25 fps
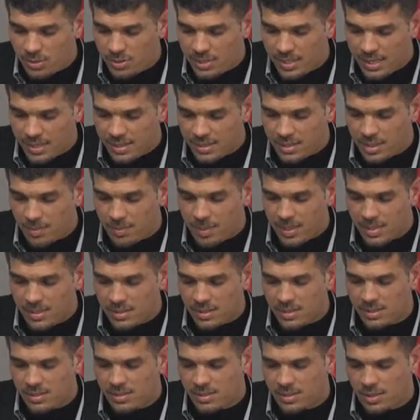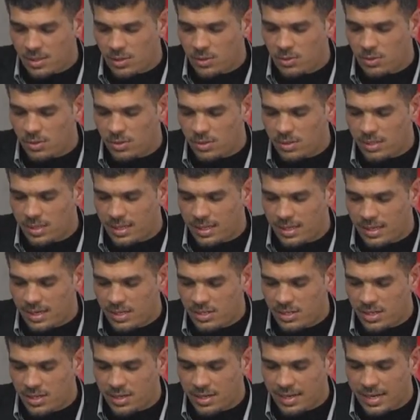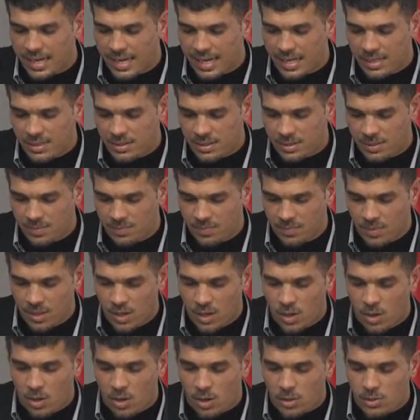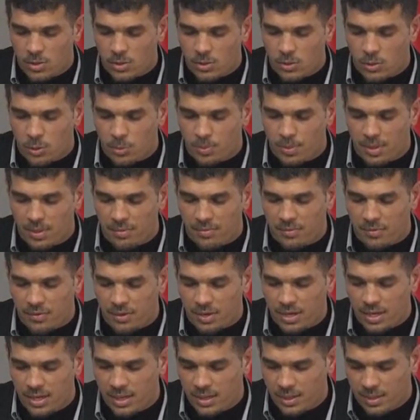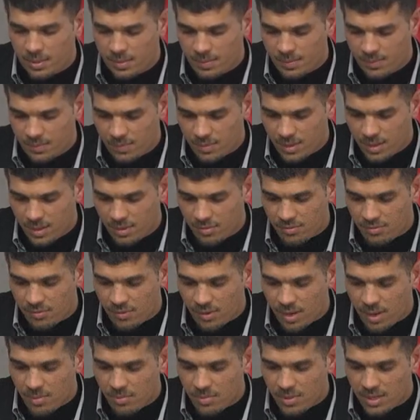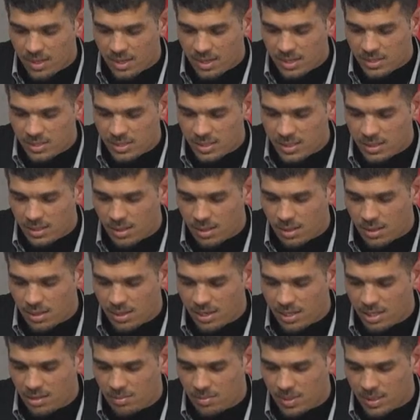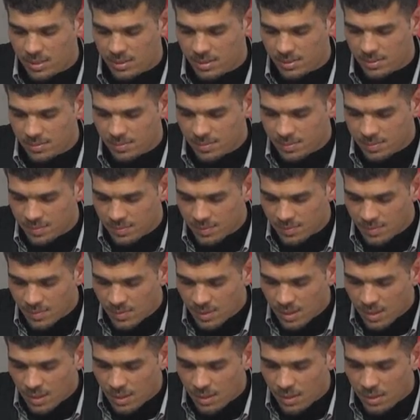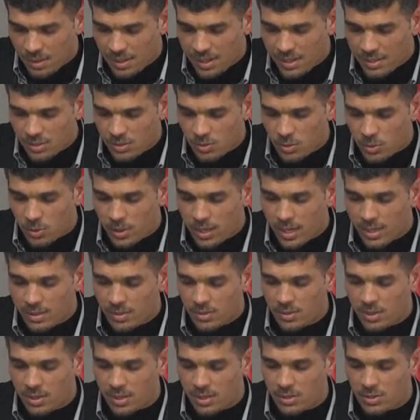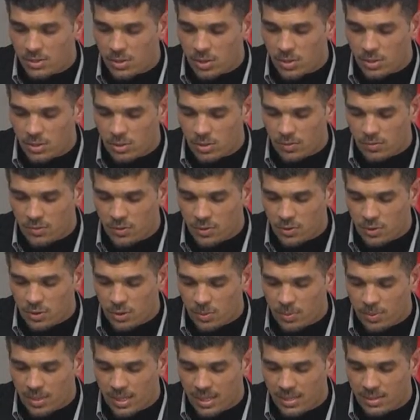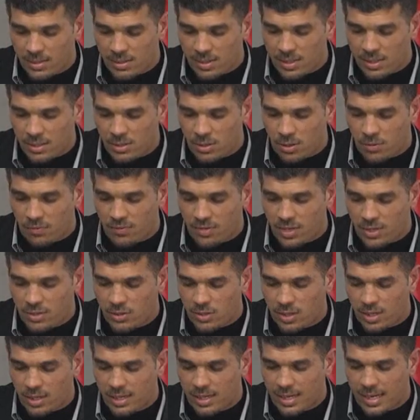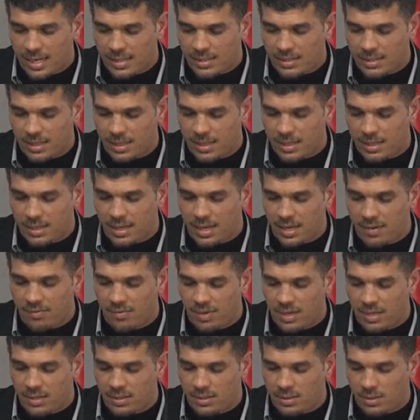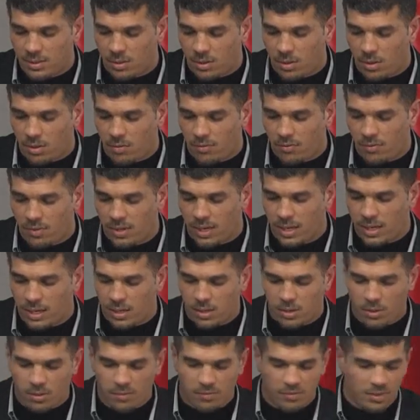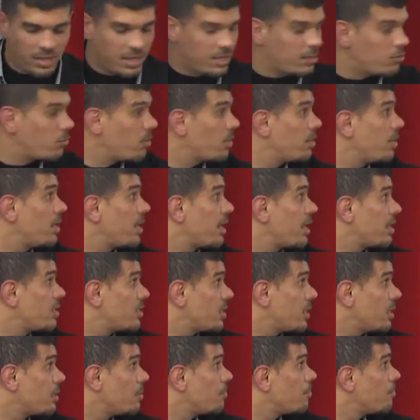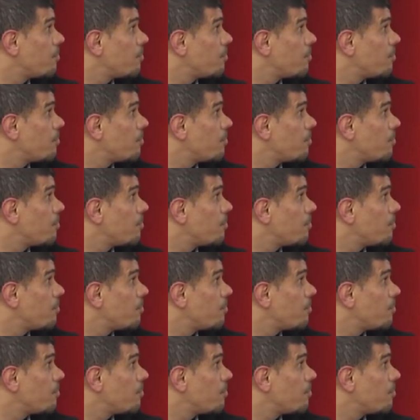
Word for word: their dependence on the Russian gas, also to be free from the Russian treatment. threat to cut the resource of Europe countries of natural gas in event of the conflict with the Russia.